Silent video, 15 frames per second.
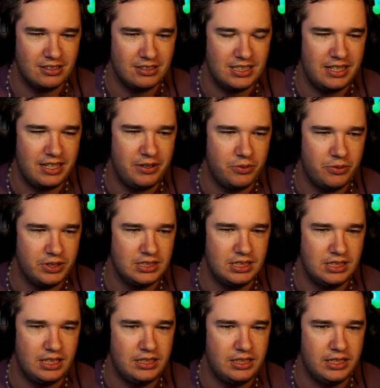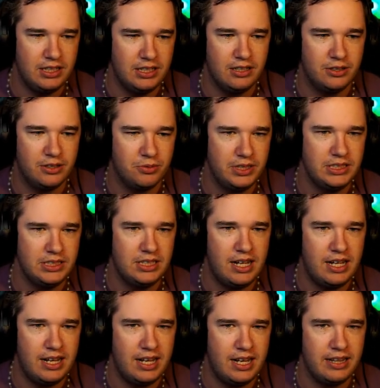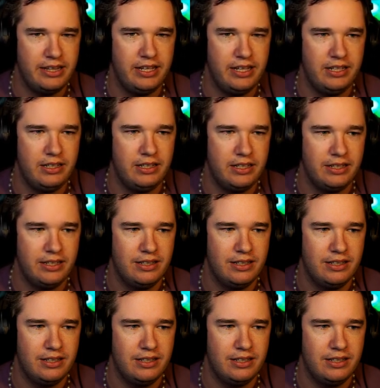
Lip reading: say it was C tier. The reason I think,